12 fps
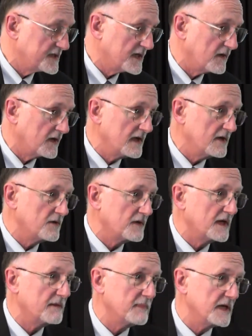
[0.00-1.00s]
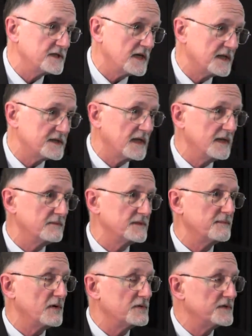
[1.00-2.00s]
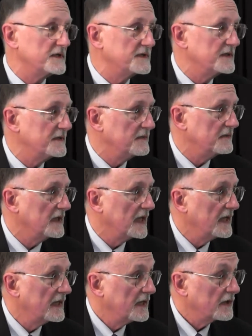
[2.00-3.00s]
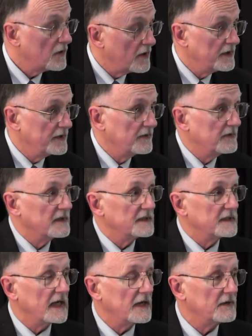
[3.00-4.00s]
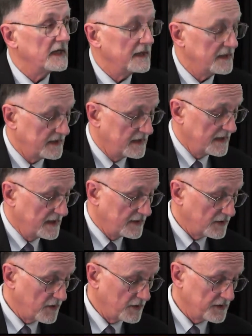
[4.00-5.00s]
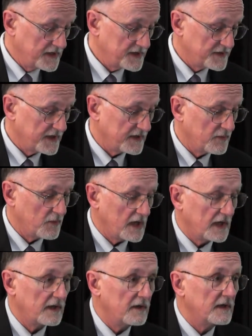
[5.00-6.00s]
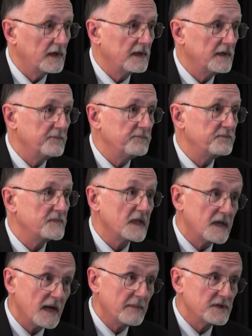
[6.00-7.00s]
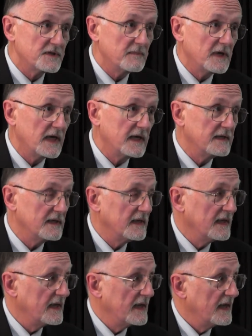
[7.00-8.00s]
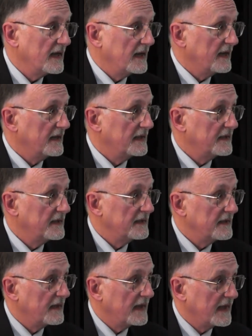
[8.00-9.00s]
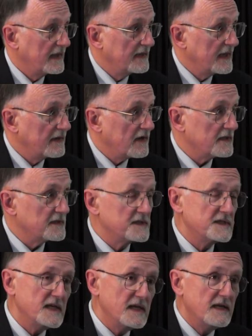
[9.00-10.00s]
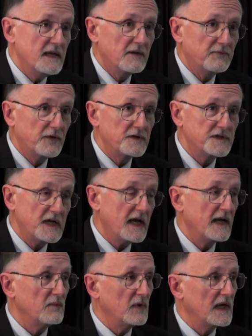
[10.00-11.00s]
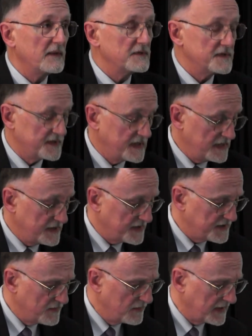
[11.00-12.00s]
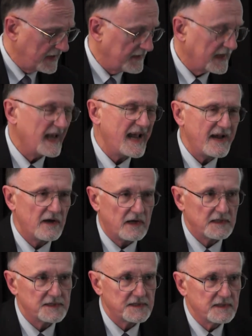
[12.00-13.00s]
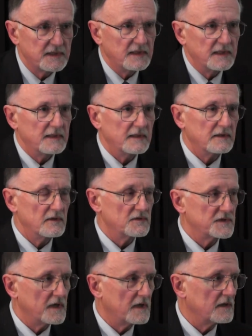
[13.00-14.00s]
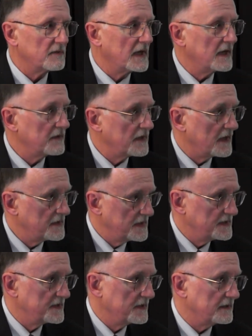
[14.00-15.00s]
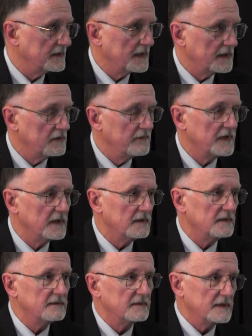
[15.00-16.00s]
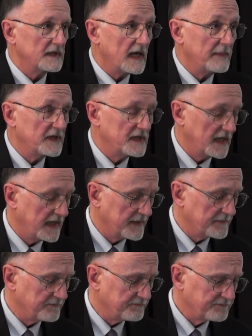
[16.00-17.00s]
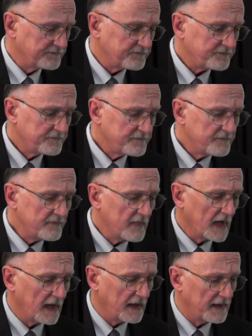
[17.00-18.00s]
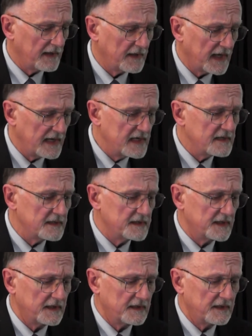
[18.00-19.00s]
Sierra Leone, and by chance I was posted to Koidu, town in Kono district, where diamonds are mined. And I got to see at first hand, when I was teaching school there, the chaos that goes on around artisanal alluvial diamond digging. I didn't